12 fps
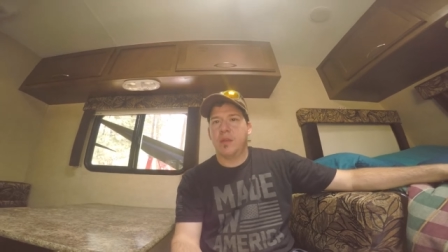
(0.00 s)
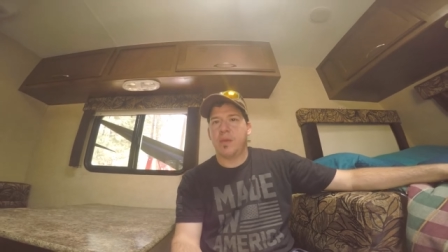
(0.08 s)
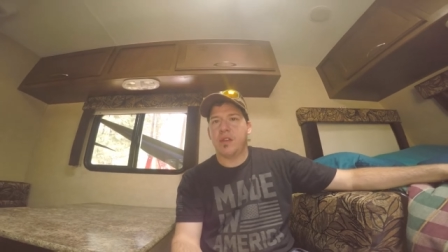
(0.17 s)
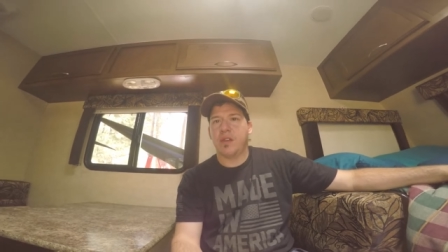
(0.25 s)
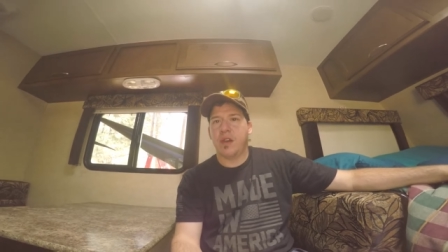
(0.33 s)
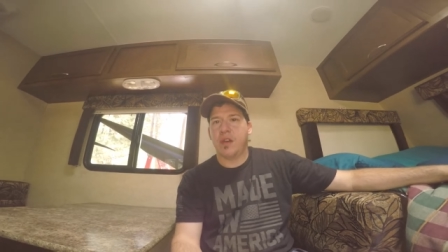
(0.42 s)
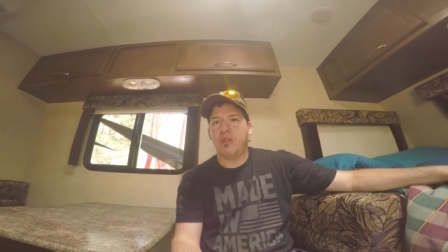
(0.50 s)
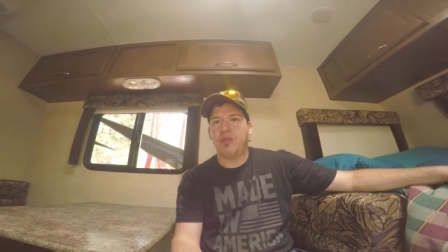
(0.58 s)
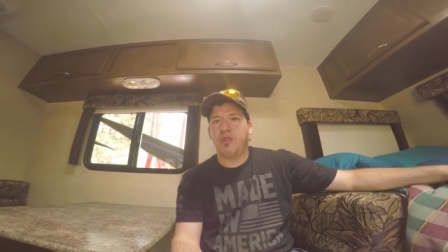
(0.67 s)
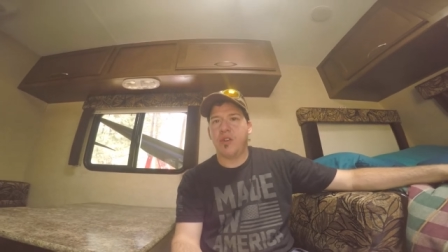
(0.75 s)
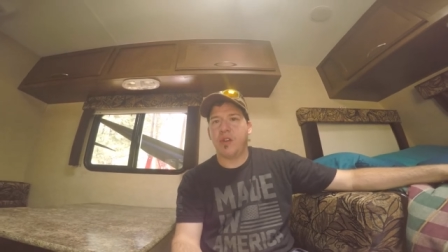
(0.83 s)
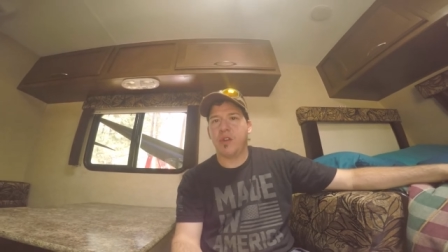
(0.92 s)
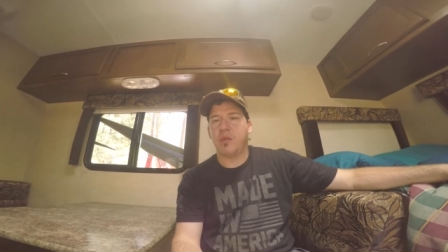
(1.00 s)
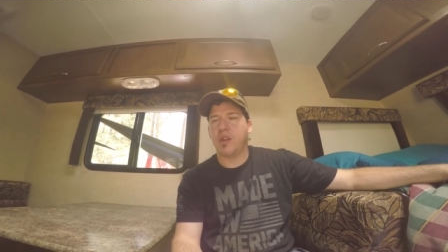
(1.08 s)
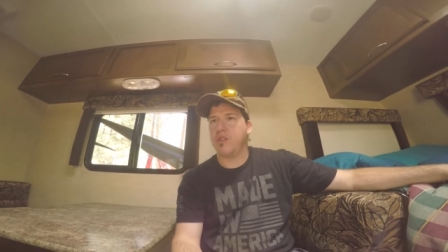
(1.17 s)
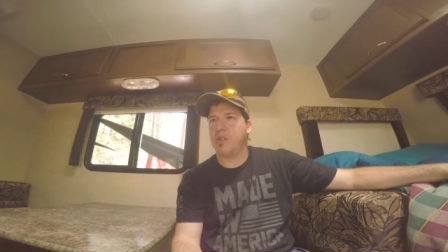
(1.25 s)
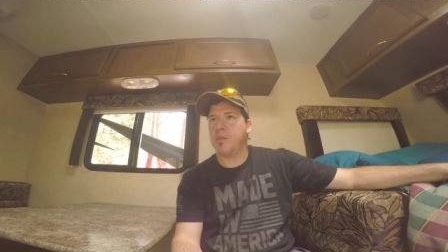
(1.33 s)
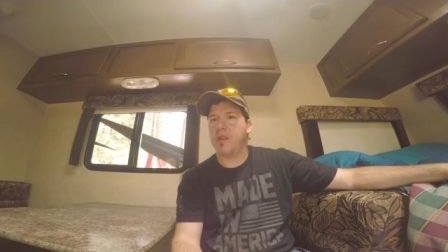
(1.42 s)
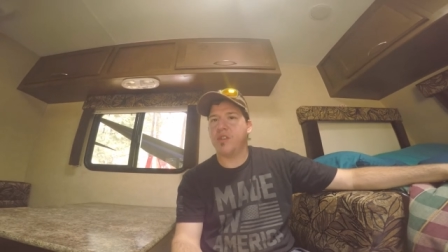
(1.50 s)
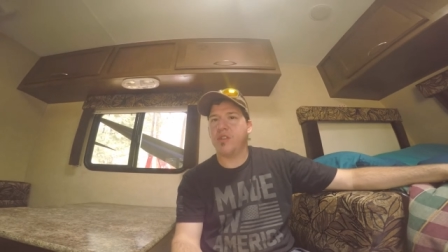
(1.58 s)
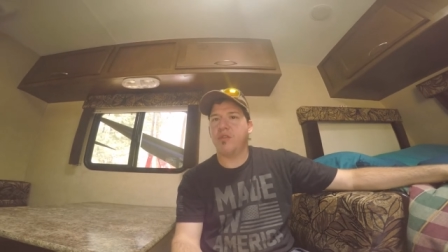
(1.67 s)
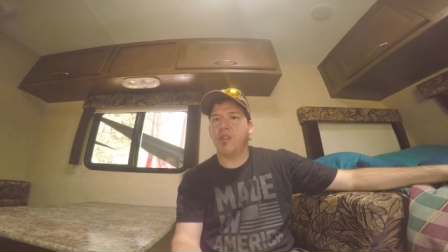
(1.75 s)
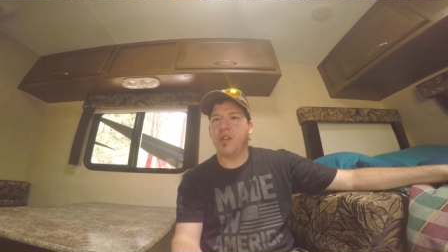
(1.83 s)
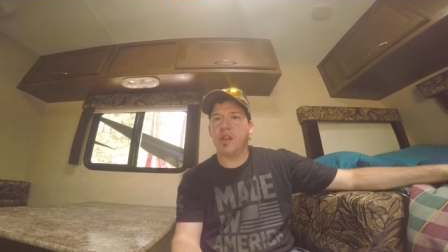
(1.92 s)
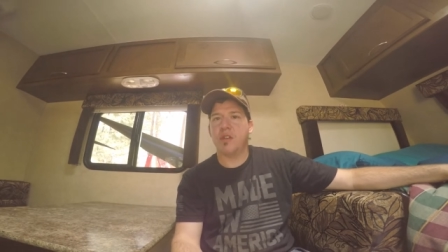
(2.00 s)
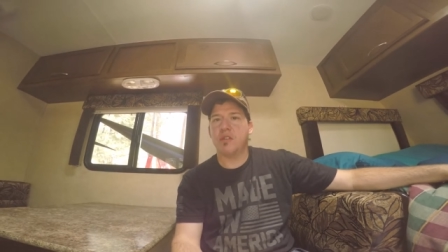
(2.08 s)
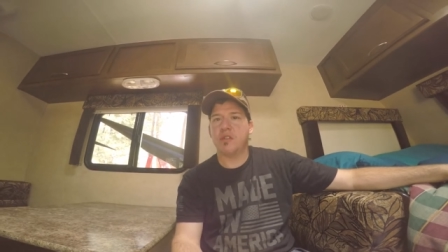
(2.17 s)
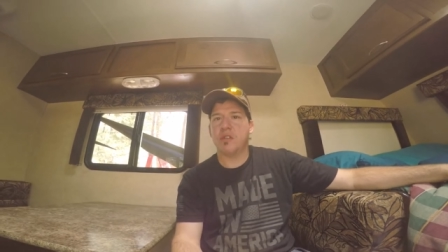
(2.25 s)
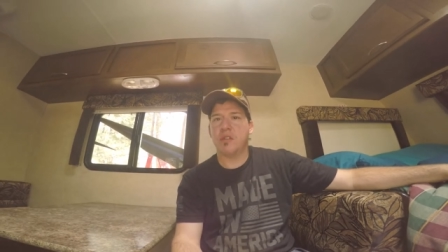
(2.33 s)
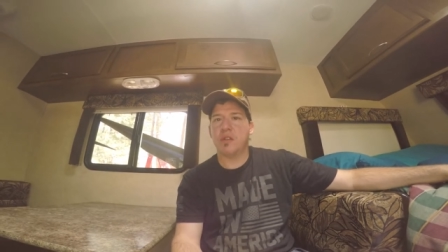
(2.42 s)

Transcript: myself. Watched a bunch of videos